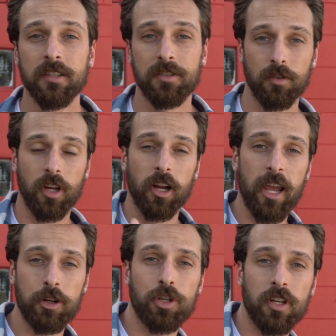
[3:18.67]
So their
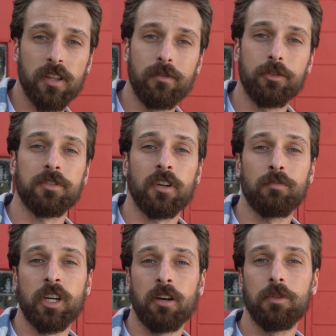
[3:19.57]
androgen levels
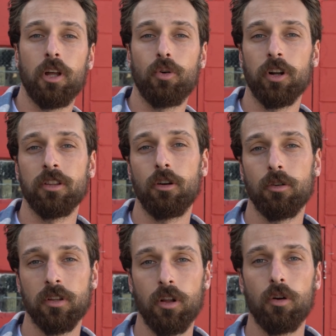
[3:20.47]
become lower and
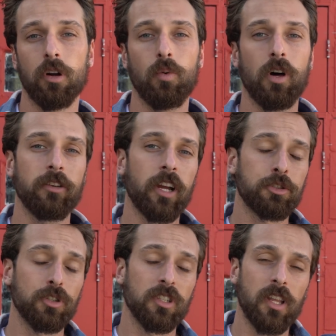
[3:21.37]
lower and lower, while their
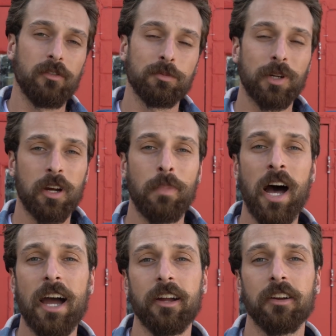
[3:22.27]
estrogen levels become
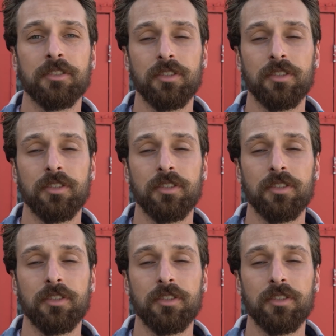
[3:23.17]
higher.